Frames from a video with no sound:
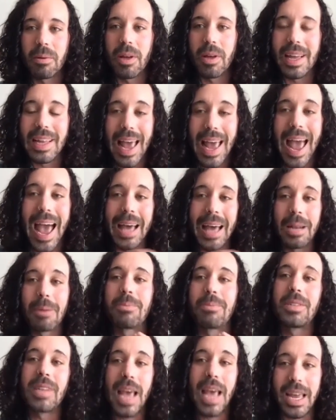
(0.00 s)

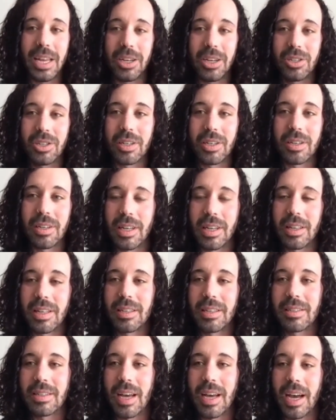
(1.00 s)
adaptation in
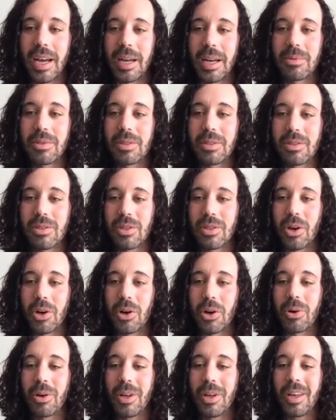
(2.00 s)
these times.
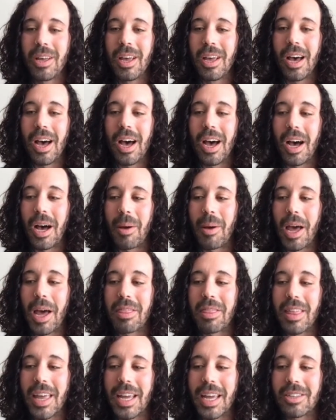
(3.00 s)
So I
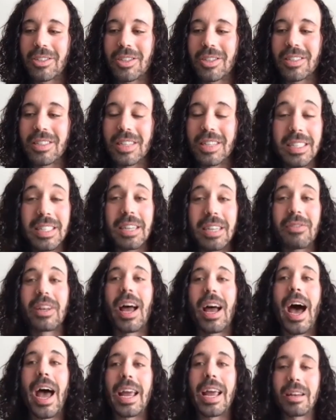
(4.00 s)
think just it's even
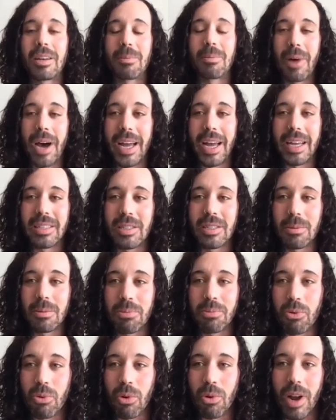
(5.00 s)
heightened my
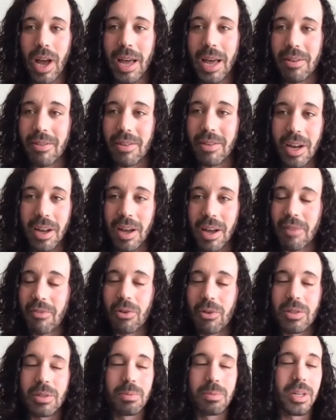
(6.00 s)
support. I've
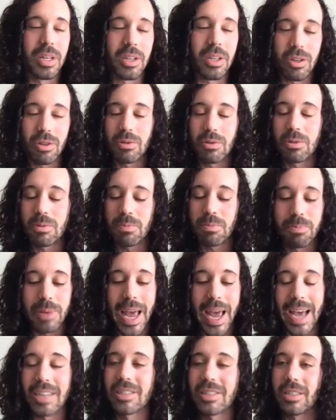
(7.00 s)
always been a huge,
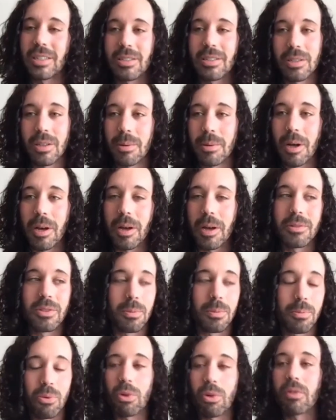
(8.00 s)
passionate
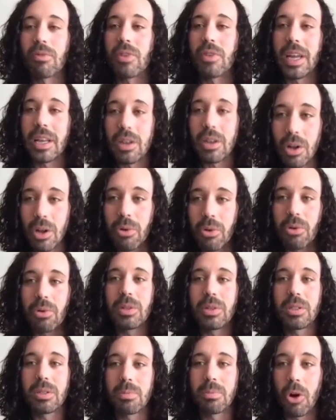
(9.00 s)
supporter of like local and
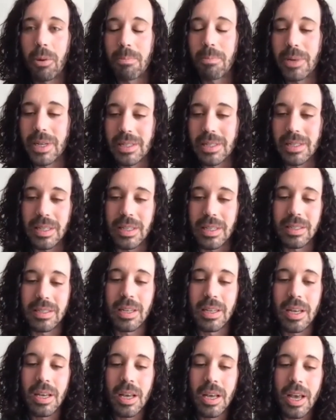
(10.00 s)
small business,
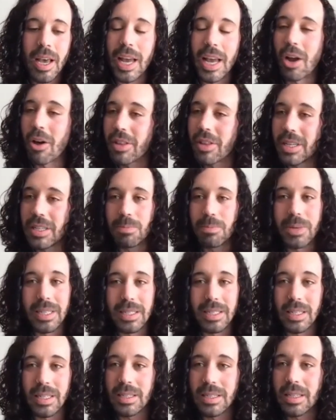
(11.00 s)
and all these
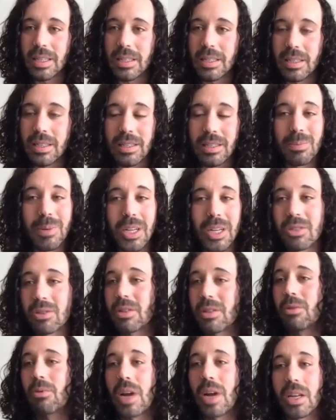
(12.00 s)
businesses, especially in the
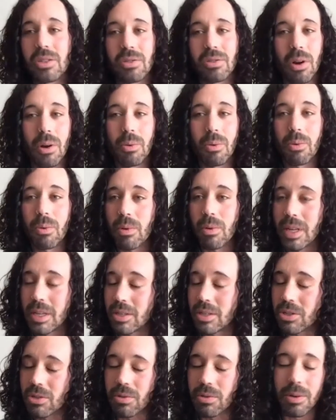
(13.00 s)
restaurant
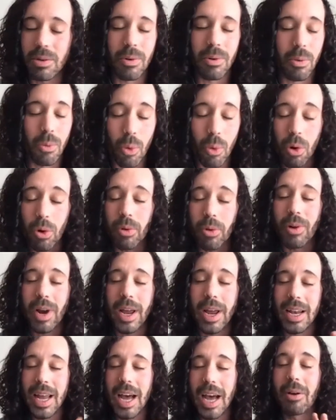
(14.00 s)
industry world right
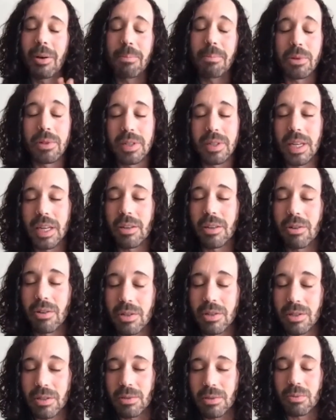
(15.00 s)
now in particular,
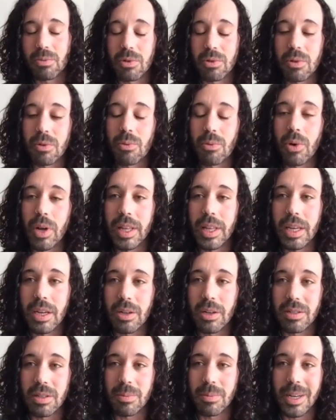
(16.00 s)
is the one that
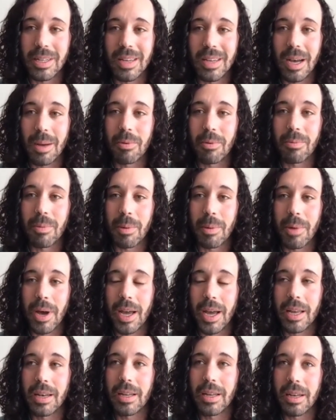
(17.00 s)
goes to my top of my
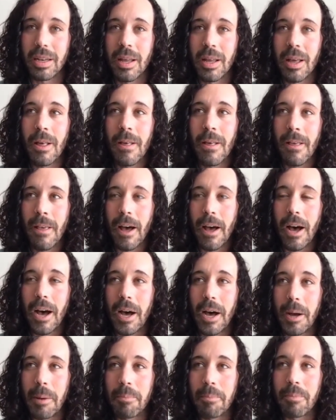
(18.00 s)
mind.
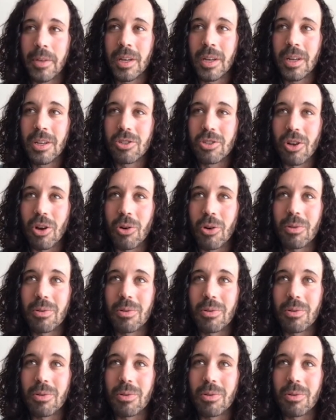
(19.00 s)
And so